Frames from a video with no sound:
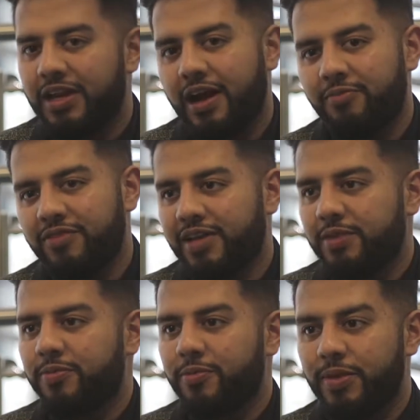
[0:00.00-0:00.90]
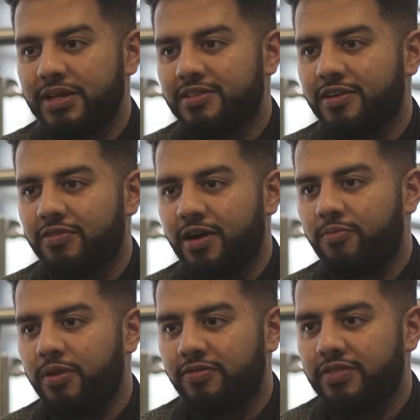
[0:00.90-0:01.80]
Like, I'm developing myself. I'm
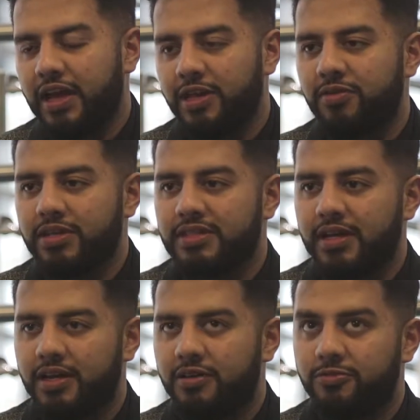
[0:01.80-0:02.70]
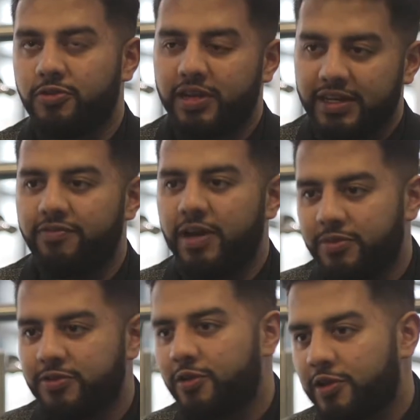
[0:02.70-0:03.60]
part of the NUS Junior
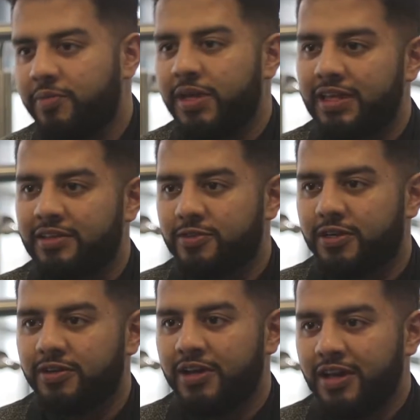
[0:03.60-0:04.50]
Development Zone Committee as well.